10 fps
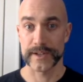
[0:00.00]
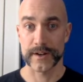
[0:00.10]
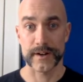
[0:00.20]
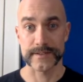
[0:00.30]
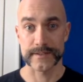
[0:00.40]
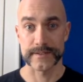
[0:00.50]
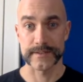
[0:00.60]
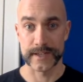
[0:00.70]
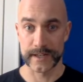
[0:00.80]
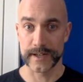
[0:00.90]
causes
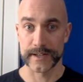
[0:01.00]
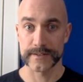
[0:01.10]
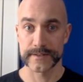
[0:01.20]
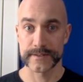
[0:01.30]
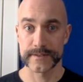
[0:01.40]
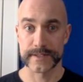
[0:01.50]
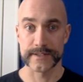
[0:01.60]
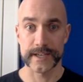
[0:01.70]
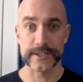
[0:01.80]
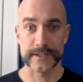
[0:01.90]
in us
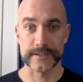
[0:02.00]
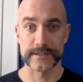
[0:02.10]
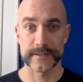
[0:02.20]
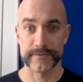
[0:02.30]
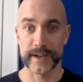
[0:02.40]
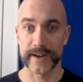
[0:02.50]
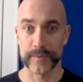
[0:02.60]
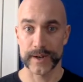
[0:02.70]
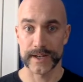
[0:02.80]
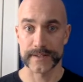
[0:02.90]
sensations of red and
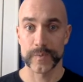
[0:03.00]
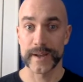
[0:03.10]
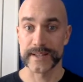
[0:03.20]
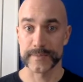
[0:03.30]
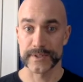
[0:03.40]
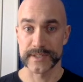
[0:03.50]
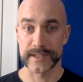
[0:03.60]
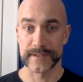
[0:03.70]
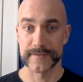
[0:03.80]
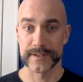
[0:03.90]
white when it's
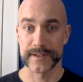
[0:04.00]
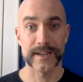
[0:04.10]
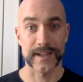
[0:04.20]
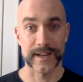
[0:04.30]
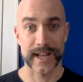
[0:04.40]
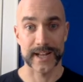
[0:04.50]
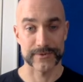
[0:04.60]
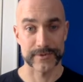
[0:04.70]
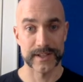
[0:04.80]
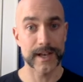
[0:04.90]
perceived in
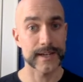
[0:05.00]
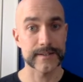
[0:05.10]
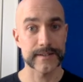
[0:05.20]
natural light,